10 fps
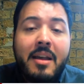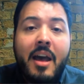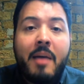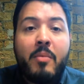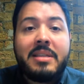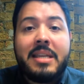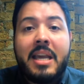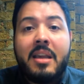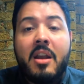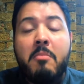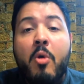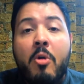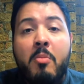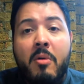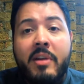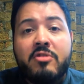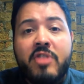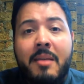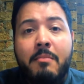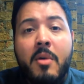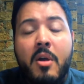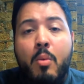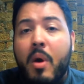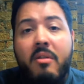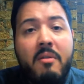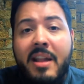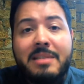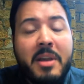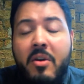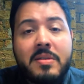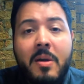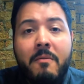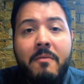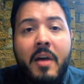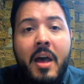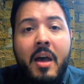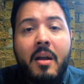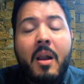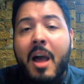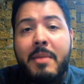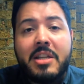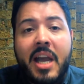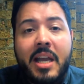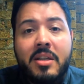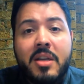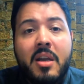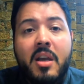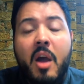and we're seeing, more and more extreme weather events because of climate change.